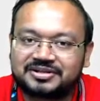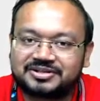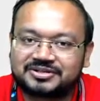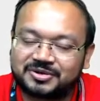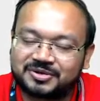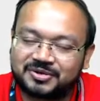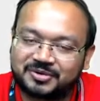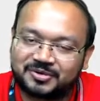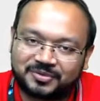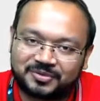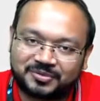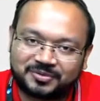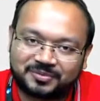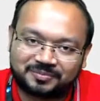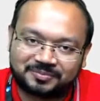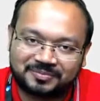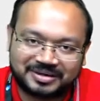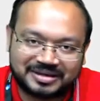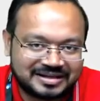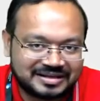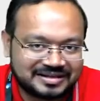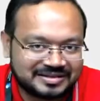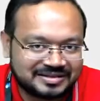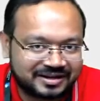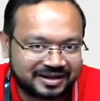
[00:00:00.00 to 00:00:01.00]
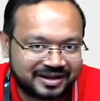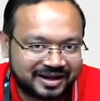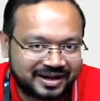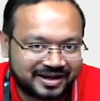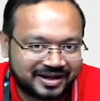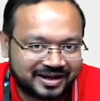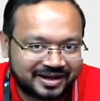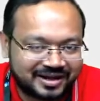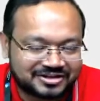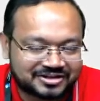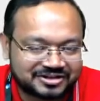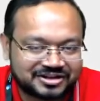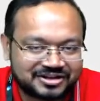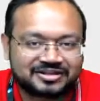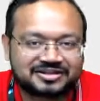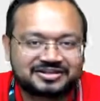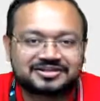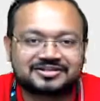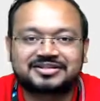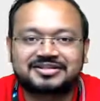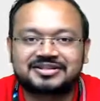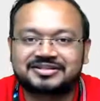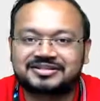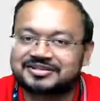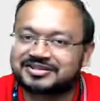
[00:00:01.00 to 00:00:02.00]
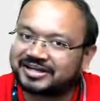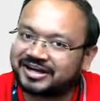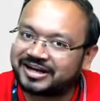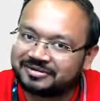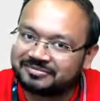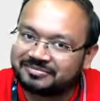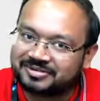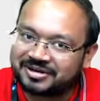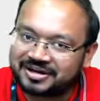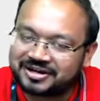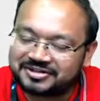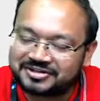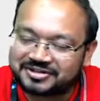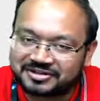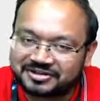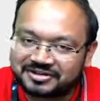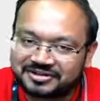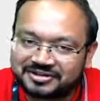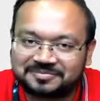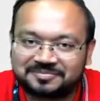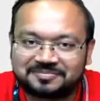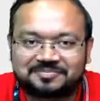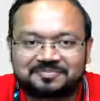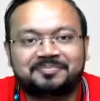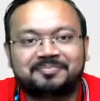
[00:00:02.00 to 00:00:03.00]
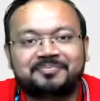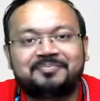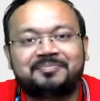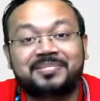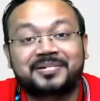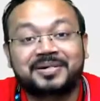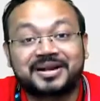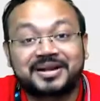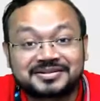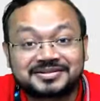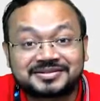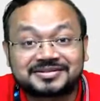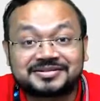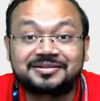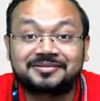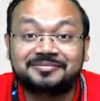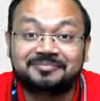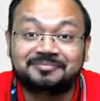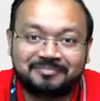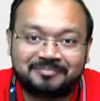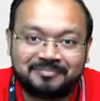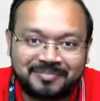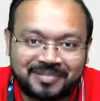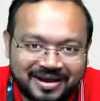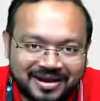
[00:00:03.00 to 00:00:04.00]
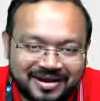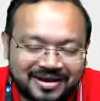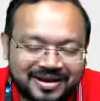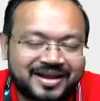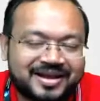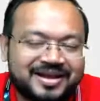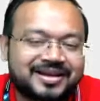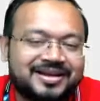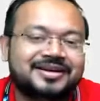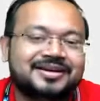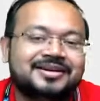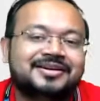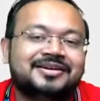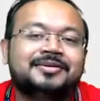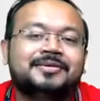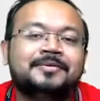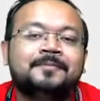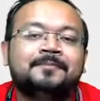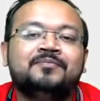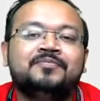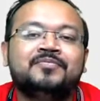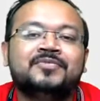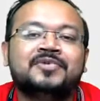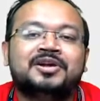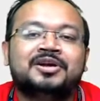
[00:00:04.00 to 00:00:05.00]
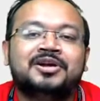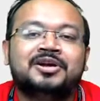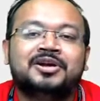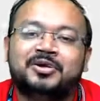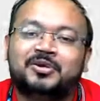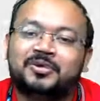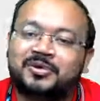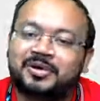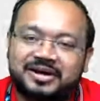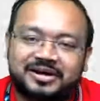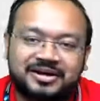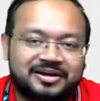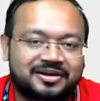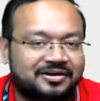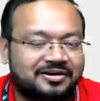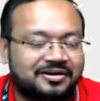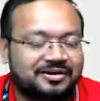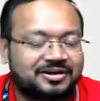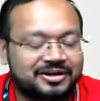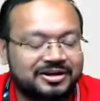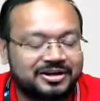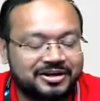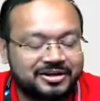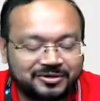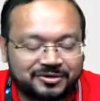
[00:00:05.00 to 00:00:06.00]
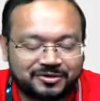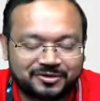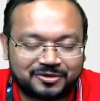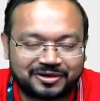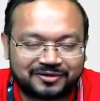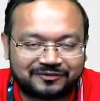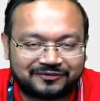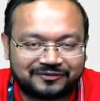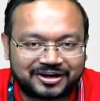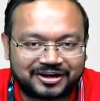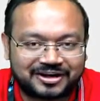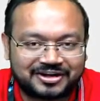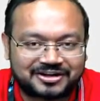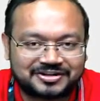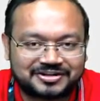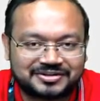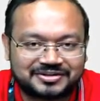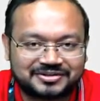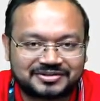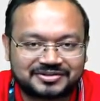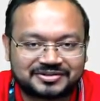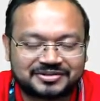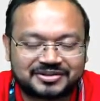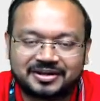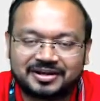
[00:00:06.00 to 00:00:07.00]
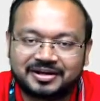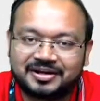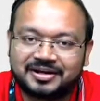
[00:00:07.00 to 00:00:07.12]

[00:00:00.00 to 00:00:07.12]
so please like our channel, subscribe our channel, press the bell icon to get our new notifications.